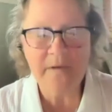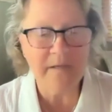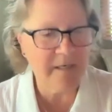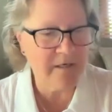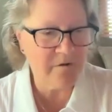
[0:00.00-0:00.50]

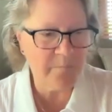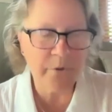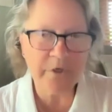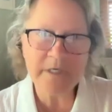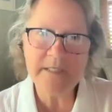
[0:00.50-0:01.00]
You know, the
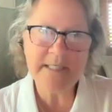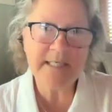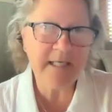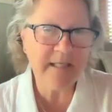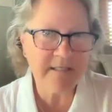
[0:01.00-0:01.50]
board could
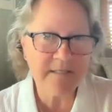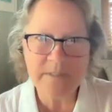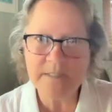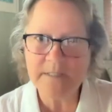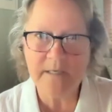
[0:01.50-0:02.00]
see this
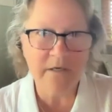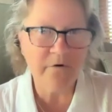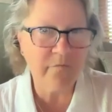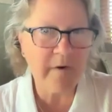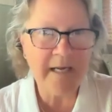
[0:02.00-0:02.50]
was a
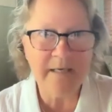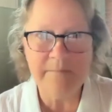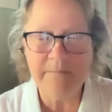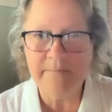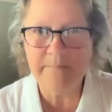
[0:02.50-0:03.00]
great
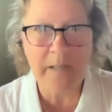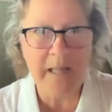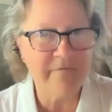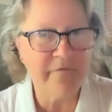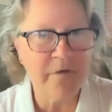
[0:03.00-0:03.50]

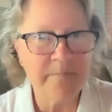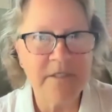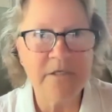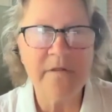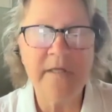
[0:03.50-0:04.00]
platform to
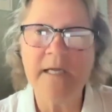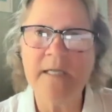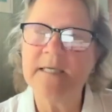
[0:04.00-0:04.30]
do things.